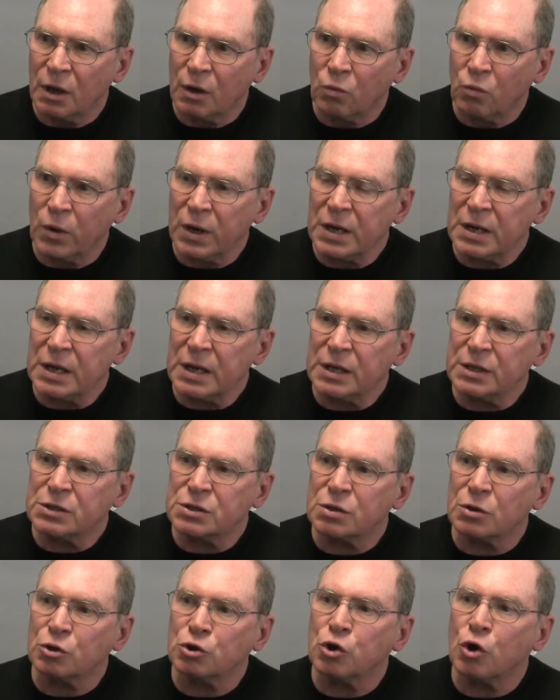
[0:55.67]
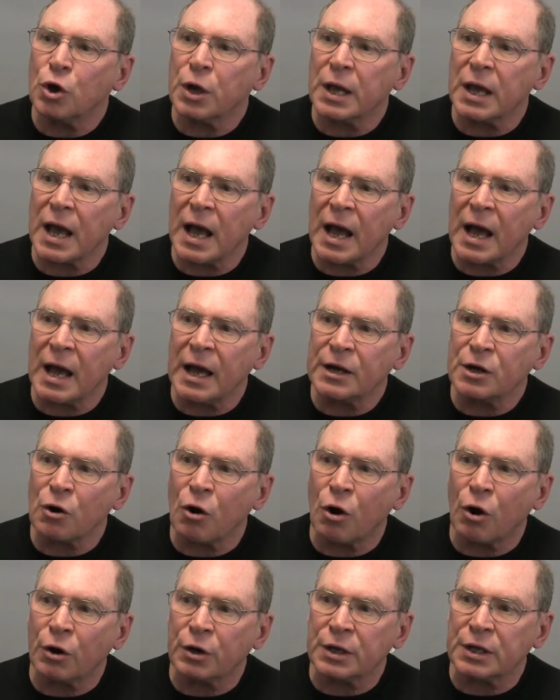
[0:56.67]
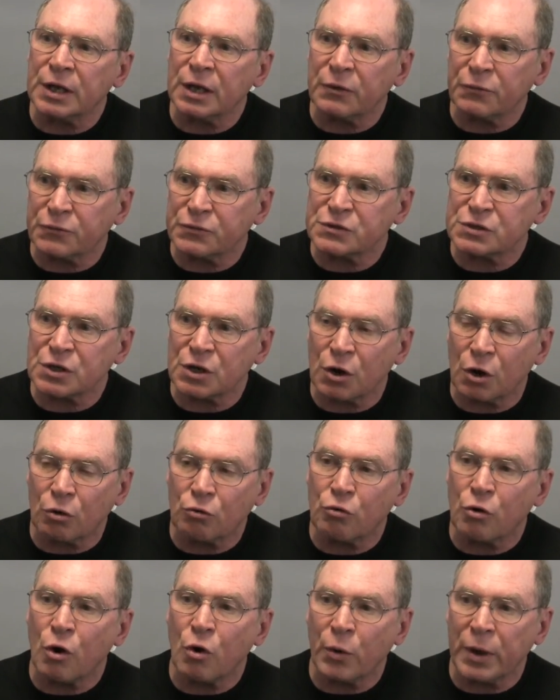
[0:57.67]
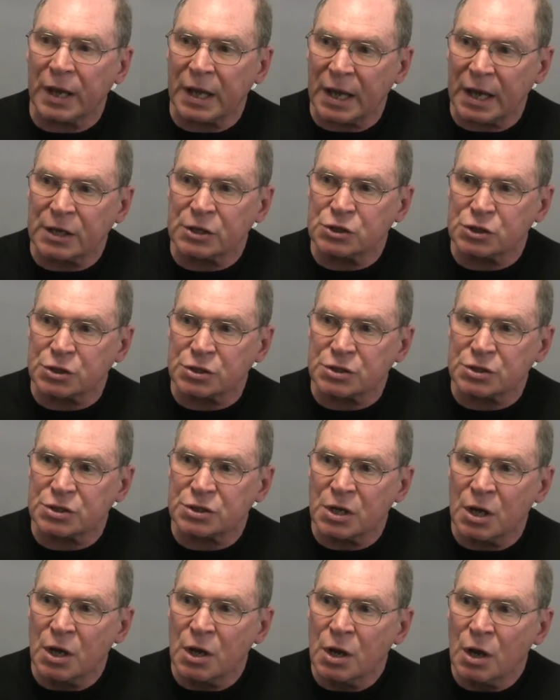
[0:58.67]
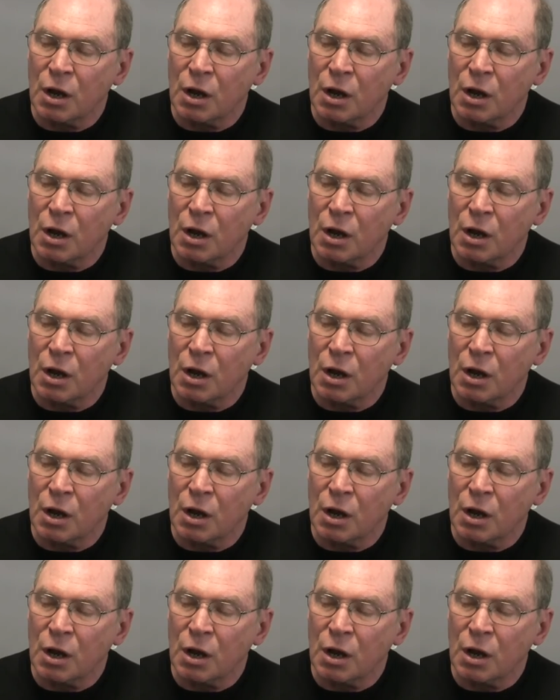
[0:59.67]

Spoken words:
we need to look at our gifts and our growing edges